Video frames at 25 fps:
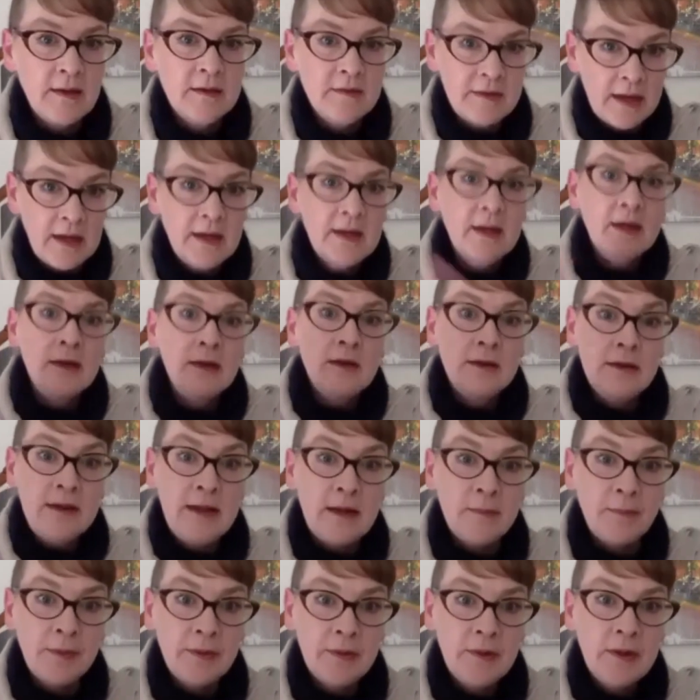in taking
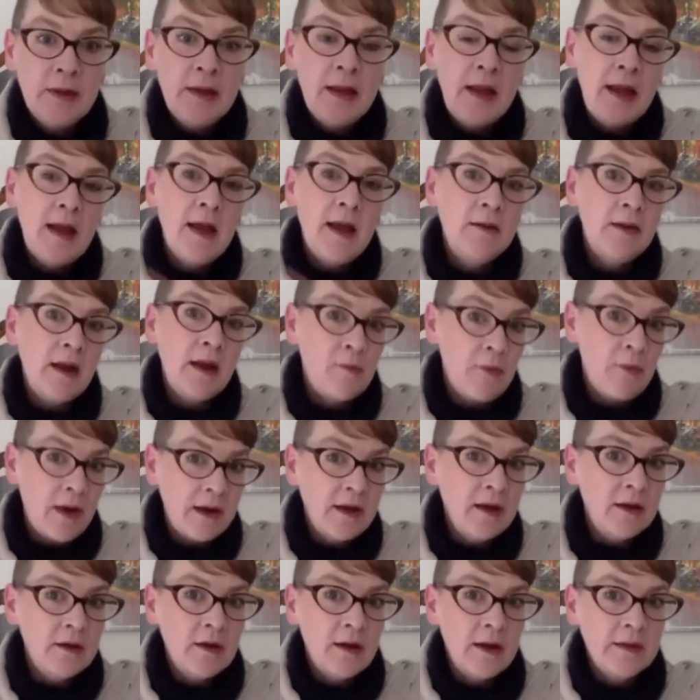a leap. And
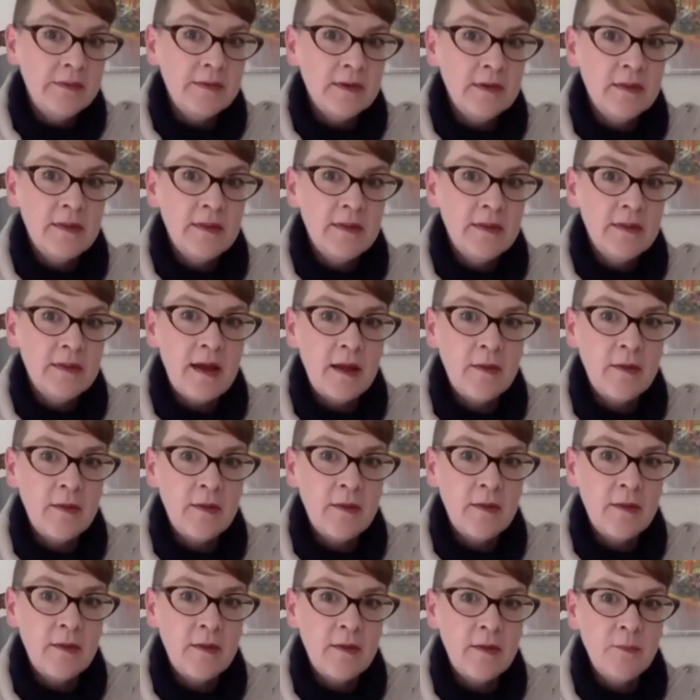recognizing
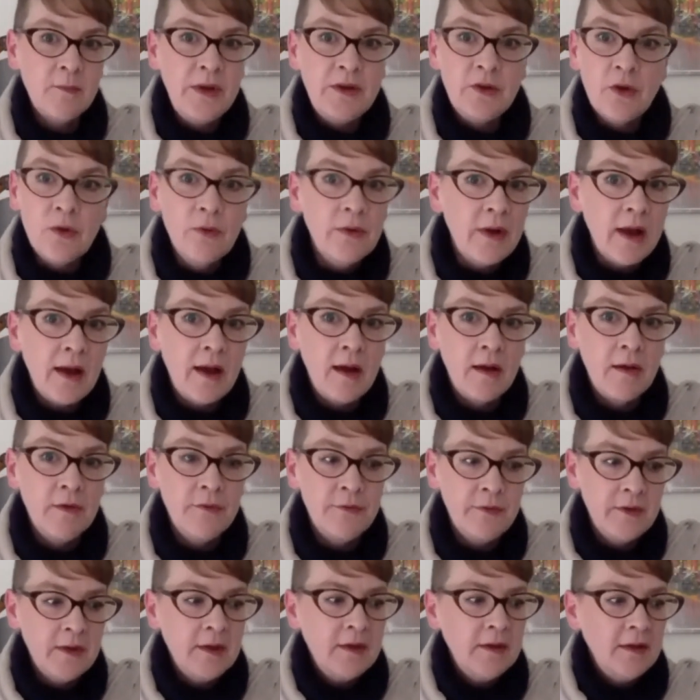that we don't have
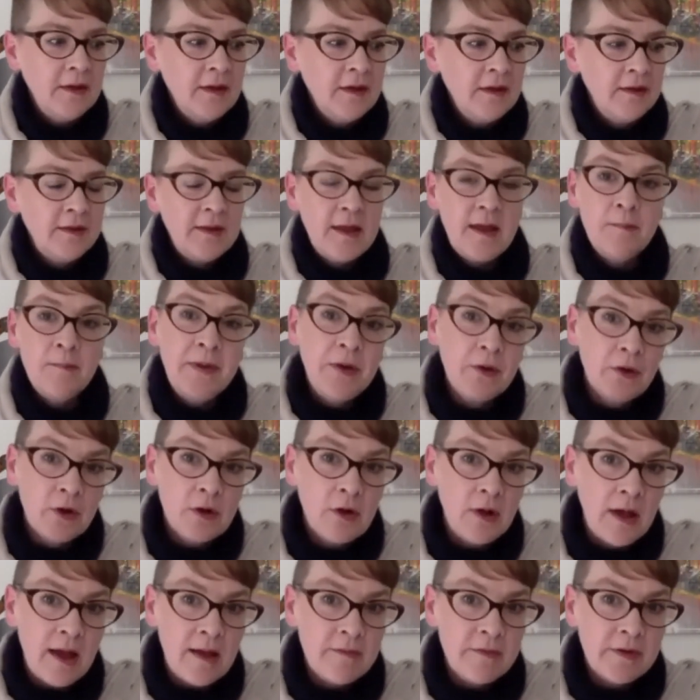
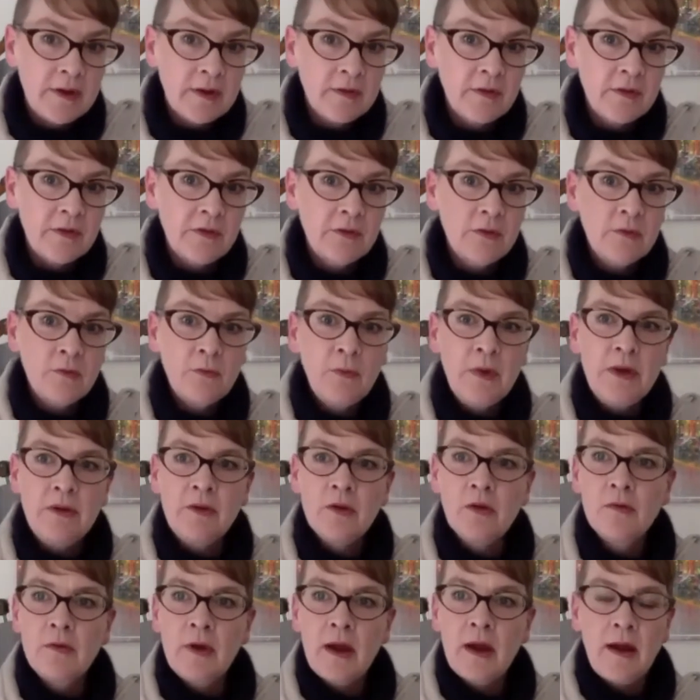empirical evidence, we
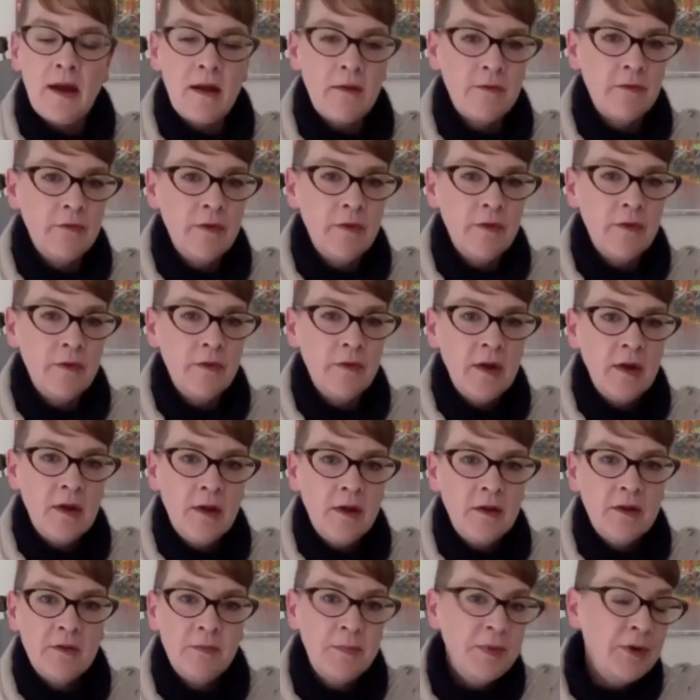don't have
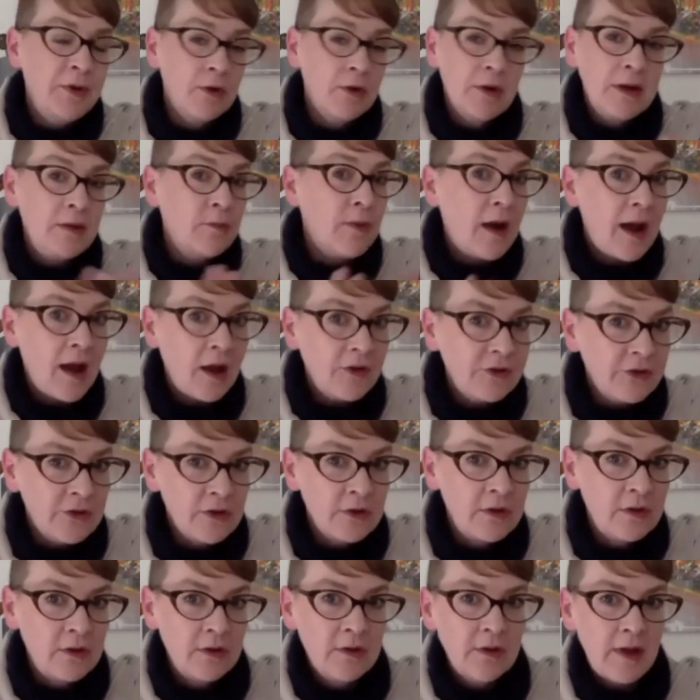purely
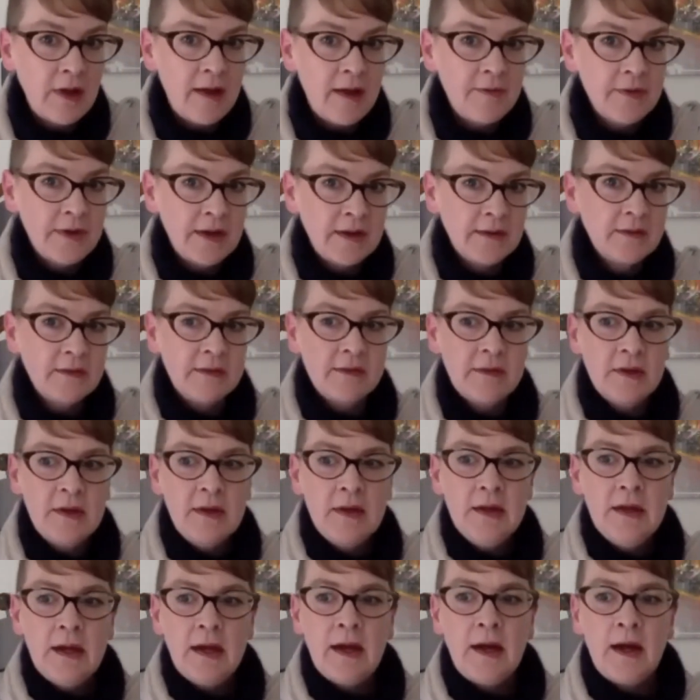rational evidence
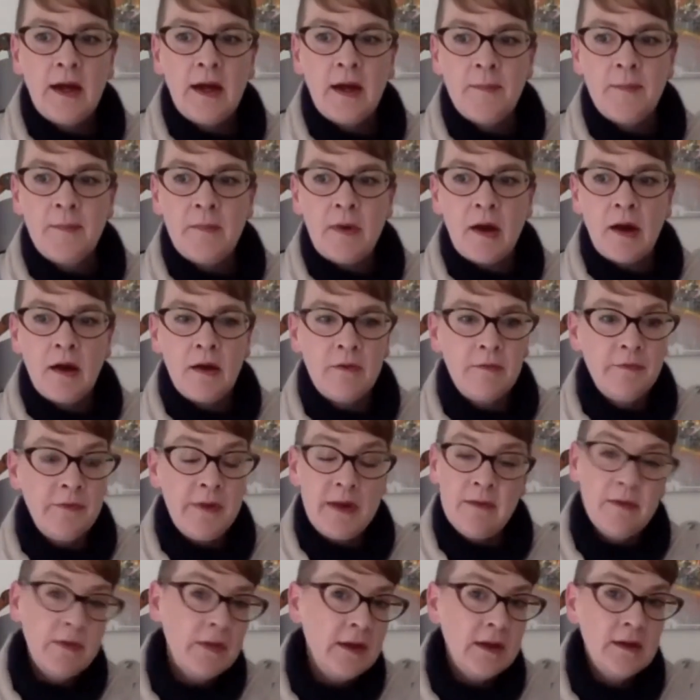of even
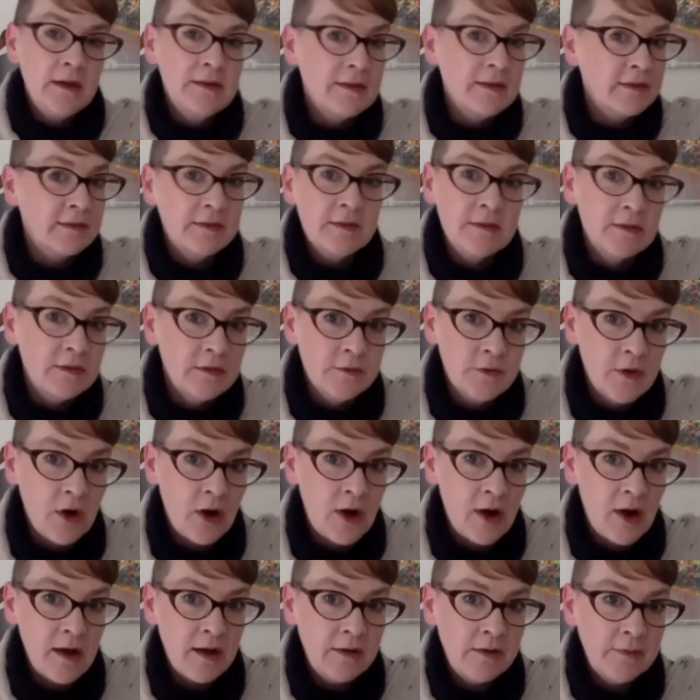the existence of
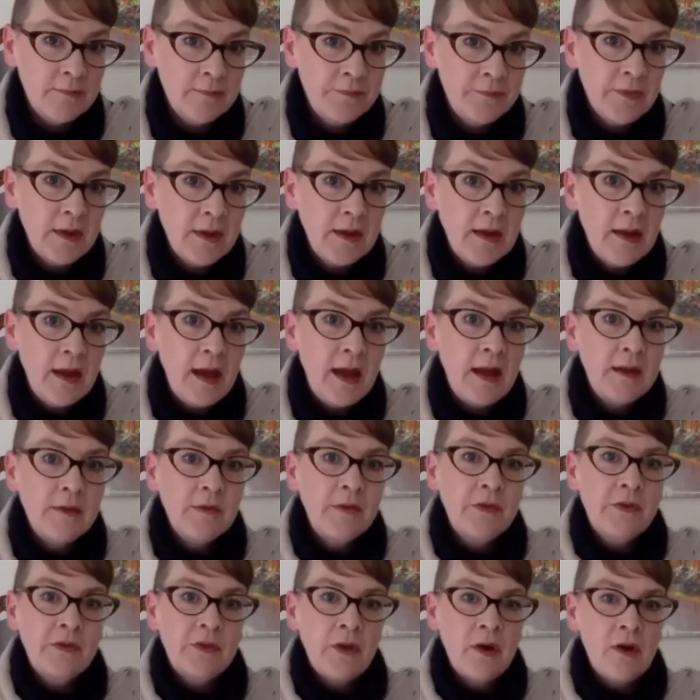God. And
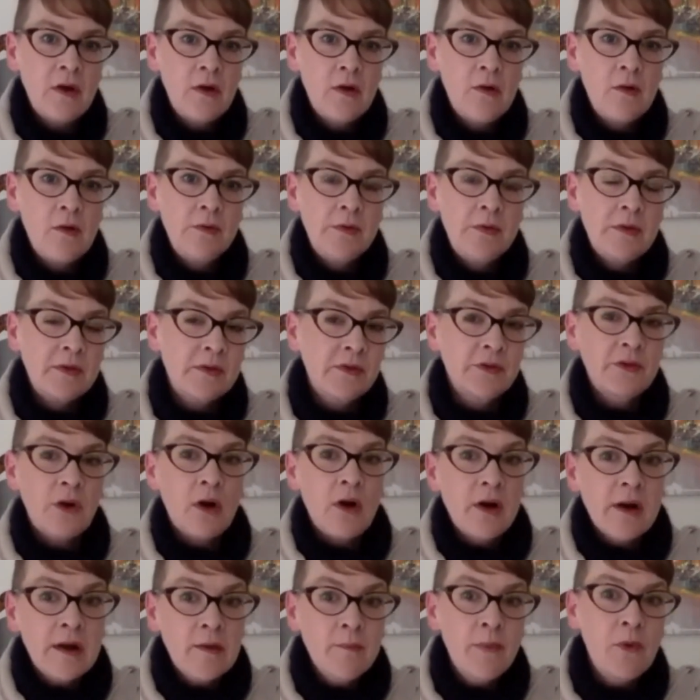so the
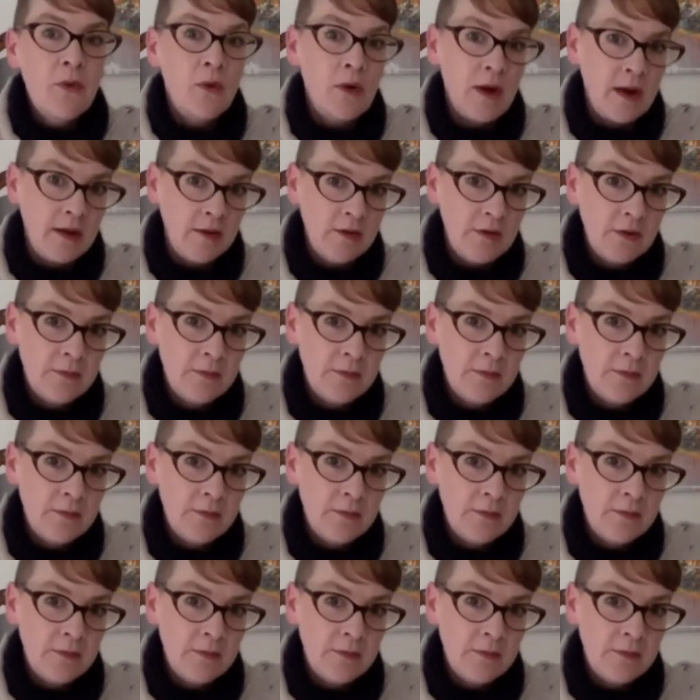starting point